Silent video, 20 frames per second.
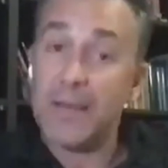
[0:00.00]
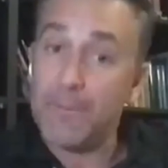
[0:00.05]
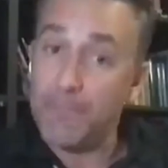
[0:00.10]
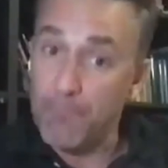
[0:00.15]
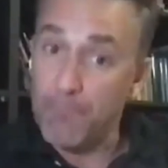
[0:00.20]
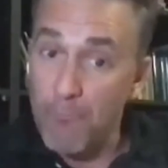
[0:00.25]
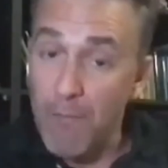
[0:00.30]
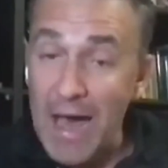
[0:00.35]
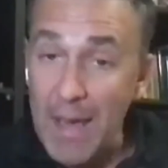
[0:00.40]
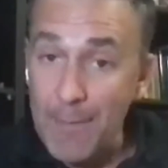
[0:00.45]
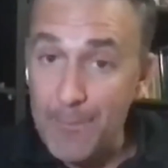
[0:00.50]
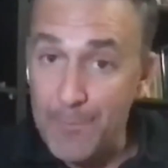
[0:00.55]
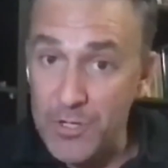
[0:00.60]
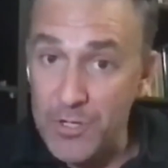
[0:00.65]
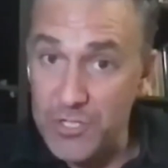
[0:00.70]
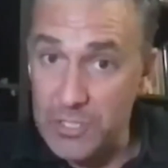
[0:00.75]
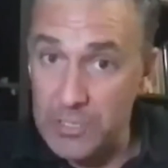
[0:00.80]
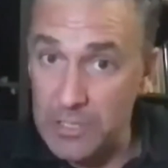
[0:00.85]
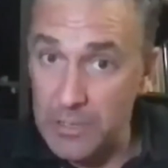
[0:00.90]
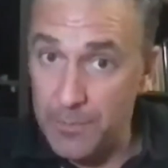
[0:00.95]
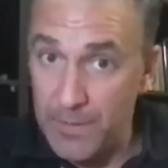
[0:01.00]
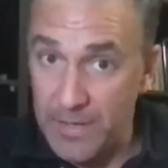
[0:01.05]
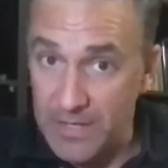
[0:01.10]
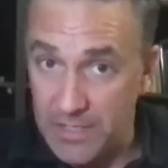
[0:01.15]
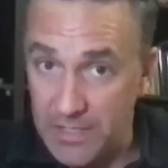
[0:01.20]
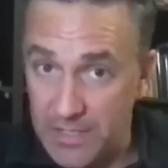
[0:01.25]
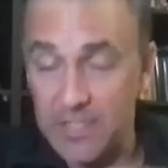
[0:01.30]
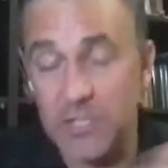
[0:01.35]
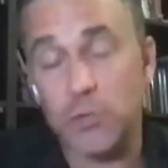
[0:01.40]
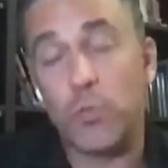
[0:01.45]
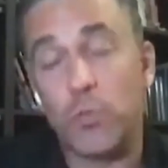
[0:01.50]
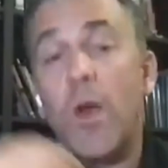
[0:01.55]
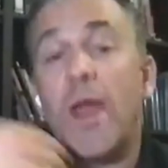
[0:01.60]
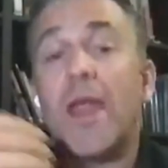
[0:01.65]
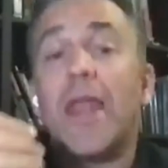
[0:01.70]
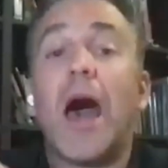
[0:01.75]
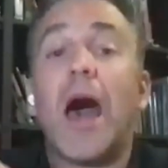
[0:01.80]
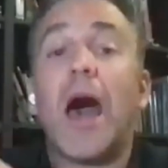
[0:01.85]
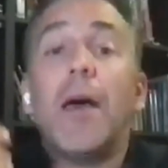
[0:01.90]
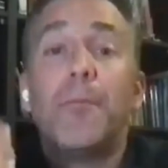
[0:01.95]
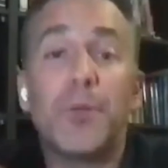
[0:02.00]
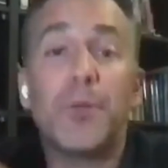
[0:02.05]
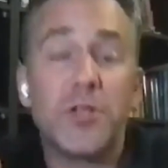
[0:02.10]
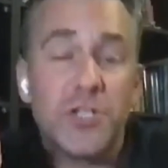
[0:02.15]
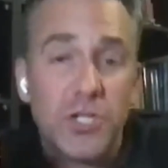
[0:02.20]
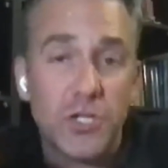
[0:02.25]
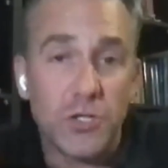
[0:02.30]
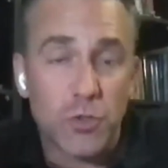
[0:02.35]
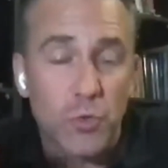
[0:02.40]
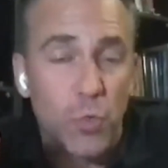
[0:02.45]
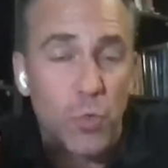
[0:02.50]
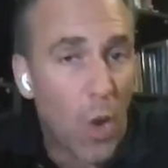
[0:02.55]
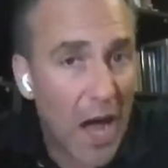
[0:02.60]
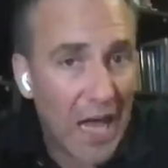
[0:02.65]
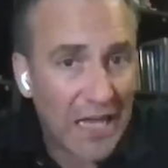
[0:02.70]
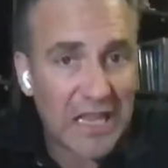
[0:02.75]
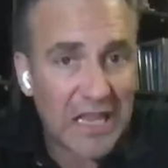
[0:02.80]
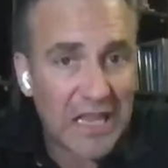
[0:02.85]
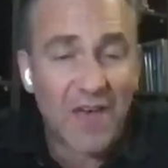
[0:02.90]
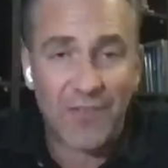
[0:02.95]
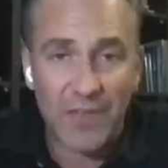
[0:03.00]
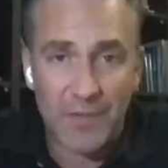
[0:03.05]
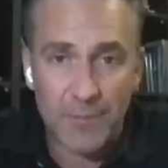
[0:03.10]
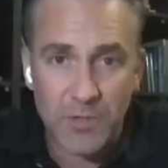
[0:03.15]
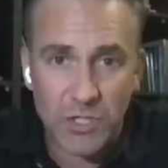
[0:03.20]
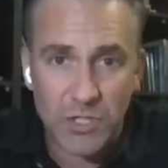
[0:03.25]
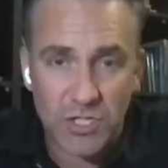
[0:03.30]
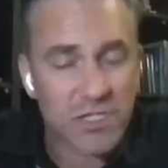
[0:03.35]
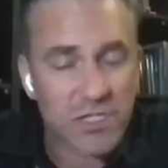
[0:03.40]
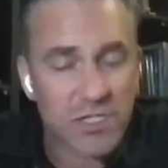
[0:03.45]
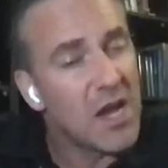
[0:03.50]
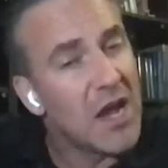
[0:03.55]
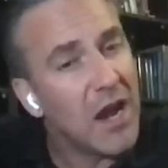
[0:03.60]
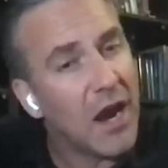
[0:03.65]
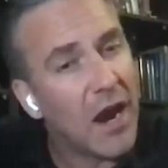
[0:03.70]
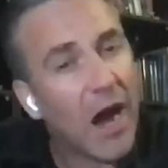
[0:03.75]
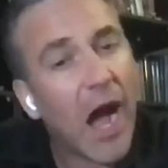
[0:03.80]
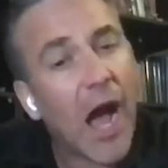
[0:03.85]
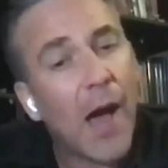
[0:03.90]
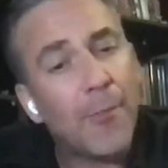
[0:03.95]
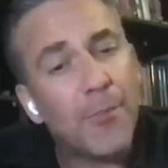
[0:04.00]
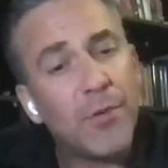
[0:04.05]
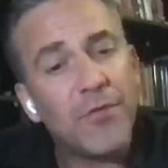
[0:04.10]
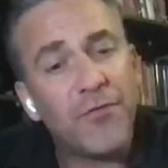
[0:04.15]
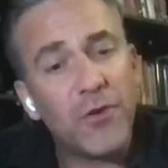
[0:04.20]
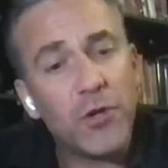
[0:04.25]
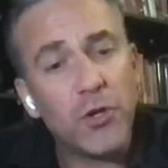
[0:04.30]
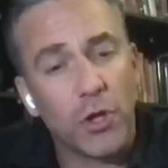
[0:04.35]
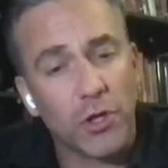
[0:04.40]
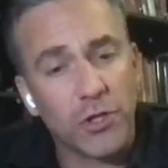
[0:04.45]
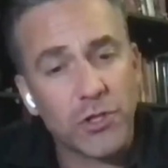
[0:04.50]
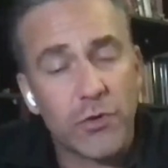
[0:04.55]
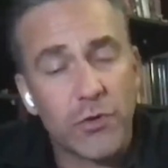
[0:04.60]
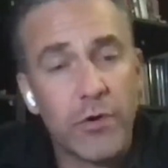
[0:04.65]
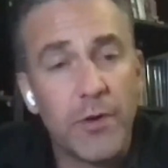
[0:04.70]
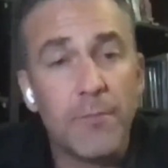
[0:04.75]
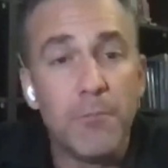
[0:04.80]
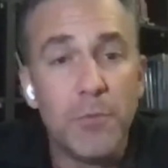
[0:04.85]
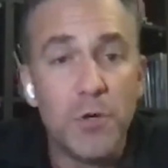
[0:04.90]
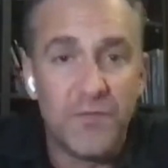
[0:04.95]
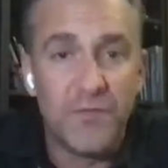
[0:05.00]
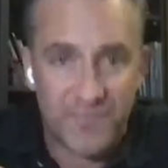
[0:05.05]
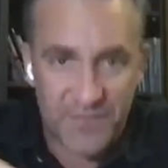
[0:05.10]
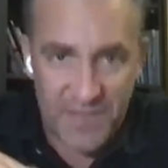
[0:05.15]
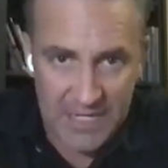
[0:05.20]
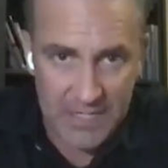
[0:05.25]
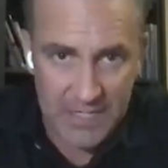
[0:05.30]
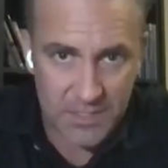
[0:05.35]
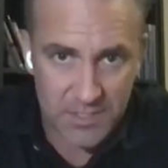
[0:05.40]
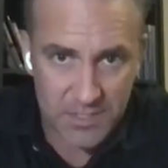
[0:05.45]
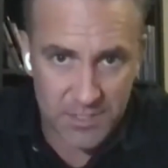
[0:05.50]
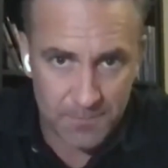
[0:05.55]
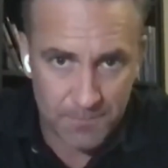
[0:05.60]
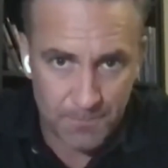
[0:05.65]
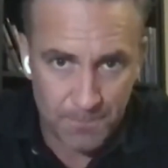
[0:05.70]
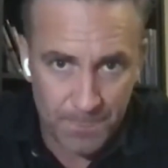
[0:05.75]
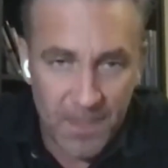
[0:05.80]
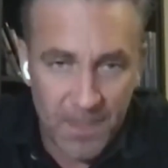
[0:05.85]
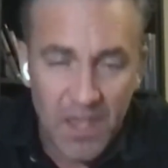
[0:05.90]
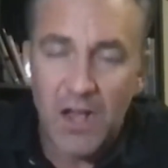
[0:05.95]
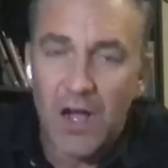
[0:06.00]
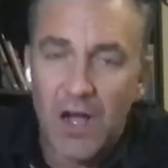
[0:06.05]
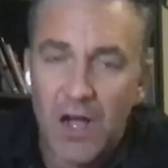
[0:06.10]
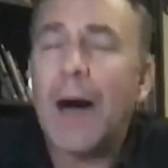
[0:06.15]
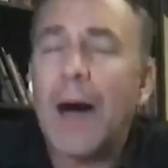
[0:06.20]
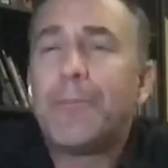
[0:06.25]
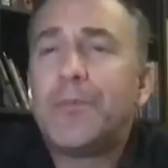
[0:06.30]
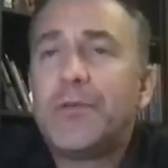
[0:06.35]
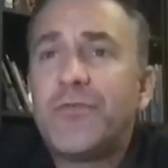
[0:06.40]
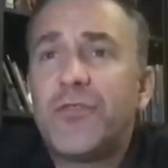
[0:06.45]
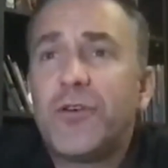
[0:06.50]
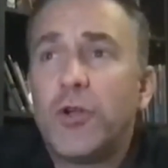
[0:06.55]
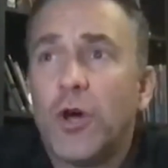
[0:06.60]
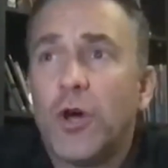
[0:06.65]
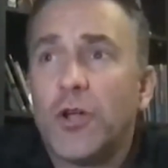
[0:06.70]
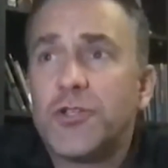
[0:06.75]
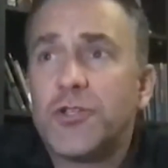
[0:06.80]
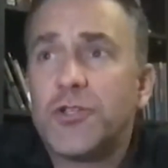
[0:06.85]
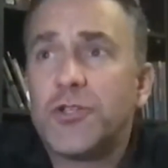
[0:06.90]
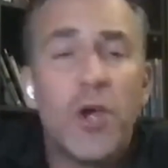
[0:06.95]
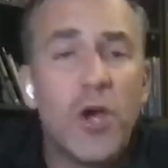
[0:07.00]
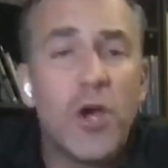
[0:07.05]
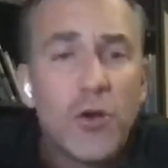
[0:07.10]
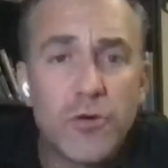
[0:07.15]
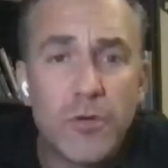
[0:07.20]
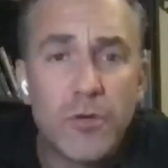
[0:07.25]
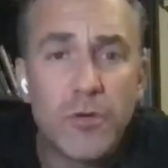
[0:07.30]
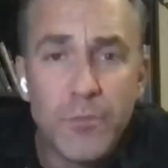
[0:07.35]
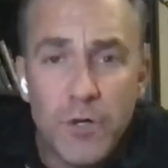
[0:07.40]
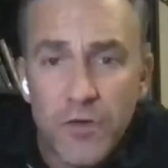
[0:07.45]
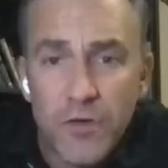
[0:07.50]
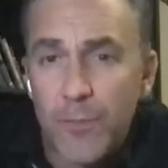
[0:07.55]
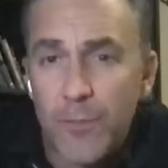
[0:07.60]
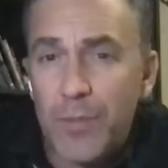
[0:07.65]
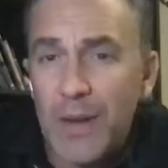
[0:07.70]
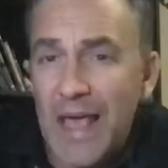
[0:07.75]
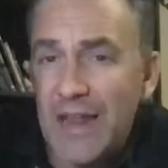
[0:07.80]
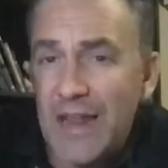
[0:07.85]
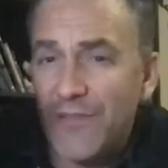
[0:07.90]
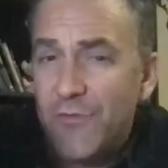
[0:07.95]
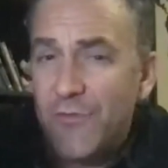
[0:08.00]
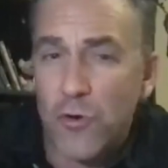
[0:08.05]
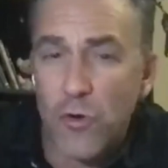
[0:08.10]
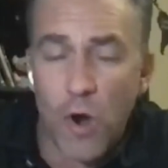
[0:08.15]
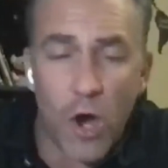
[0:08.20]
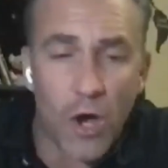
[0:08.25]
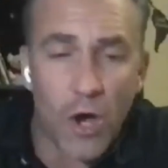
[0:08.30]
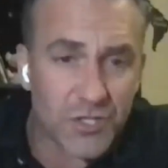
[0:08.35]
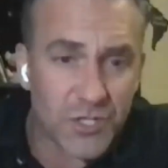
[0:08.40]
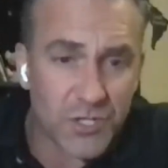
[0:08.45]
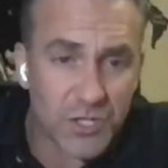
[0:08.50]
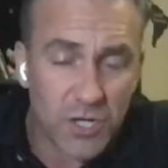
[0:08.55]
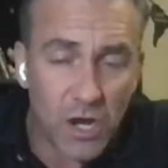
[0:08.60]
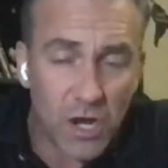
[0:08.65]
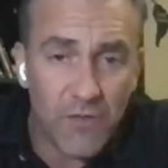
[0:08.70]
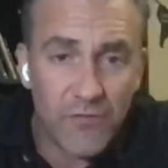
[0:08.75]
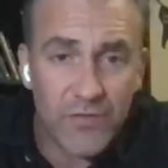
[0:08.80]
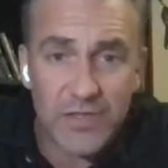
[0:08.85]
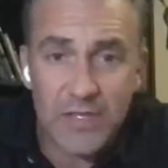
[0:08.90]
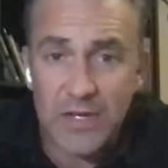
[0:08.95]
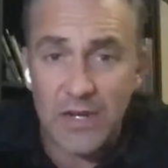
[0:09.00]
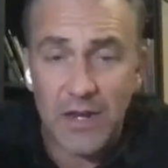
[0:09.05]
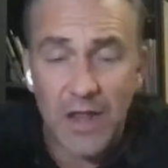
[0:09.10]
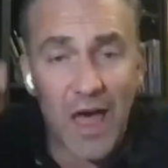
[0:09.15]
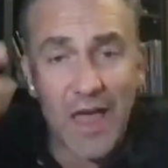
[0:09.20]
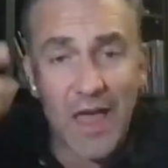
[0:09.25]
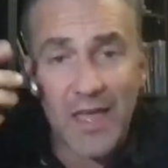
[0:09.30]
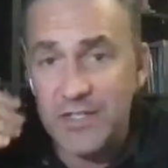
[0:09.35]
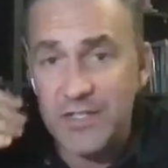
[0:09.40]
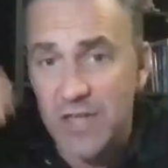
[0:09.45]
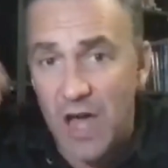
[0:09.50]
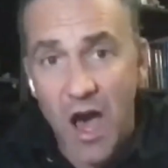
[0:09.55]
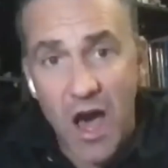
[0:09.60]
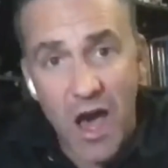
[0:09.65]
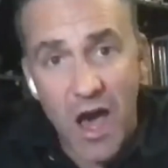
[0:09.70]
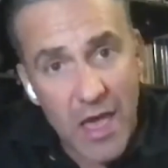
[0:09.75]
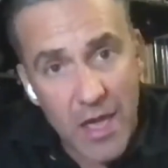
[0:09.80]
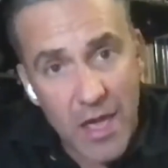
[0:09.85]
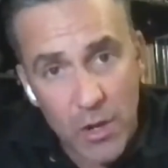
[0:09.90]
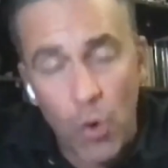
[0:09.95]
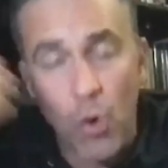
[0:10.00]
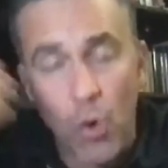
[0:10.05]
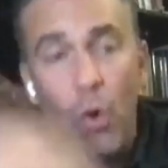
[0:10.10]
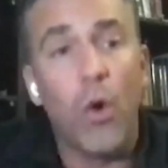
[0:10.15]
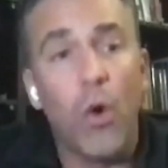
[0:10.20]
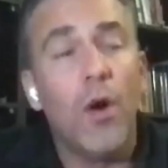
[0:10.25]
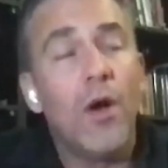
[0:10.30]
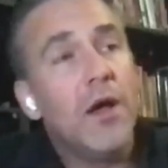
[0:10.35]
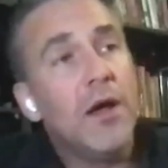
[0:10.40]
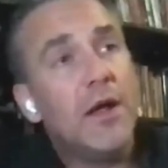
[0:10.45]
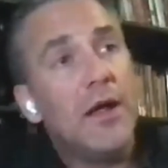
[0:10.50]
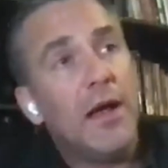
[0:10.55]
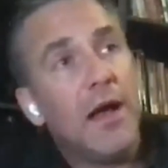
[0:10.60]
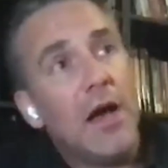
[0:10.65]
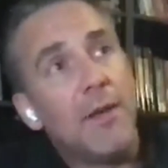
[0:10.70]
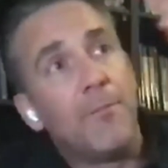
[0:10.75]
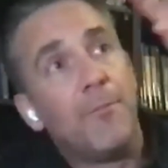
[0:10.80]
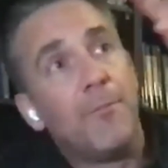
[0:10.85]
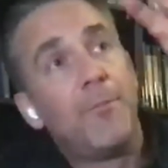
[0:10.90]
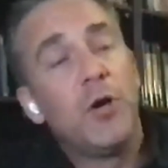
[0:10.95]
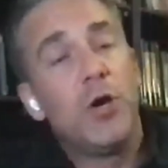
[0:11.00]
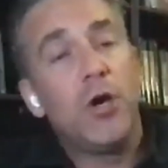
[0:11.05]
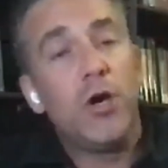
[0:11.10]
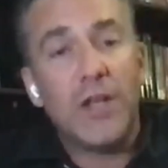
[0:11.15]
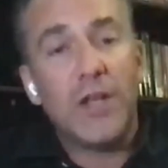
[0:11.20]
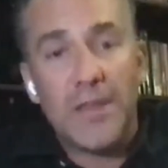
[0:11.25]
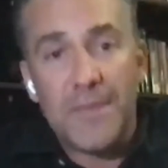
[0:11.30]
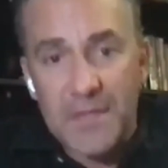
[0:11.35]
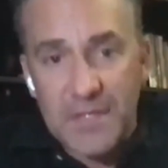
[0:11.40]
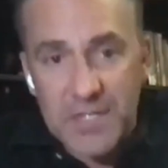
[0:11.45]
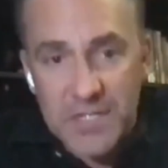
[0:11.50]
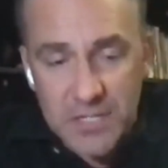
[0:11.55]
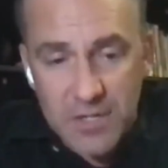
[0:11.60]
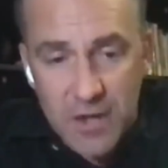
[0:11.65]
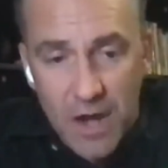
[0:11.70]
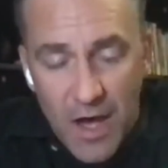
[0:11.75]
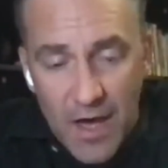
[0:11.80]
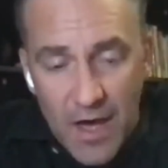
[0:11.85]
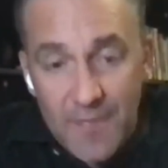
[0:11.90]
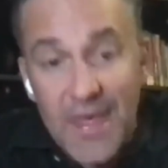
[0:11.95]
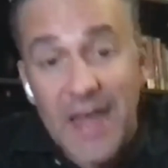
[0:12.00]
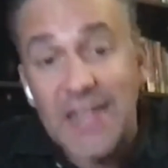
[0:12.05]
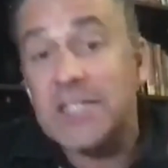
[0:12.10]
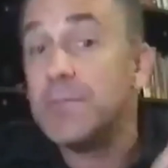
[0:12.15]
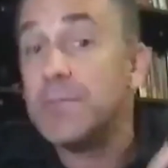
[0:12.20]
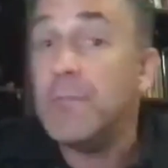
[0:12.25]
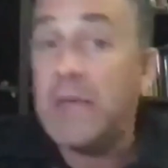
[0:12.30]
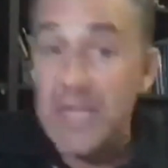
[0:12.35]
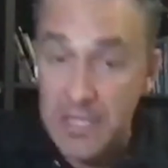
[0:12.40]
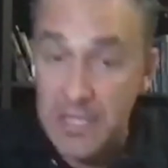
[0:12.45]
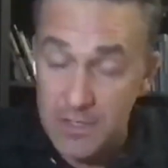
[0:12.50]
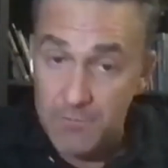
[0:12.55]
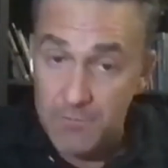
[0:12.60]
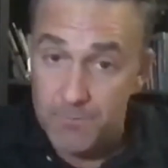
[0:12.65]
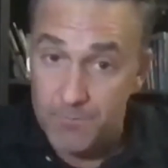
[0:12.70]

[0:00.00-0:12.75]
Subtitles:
My personal opinion is when I produce wildlife images, I prefer not to remove things. I prefer not to remove a blade of grass over the lion's eye or a bird in the sky. That's me.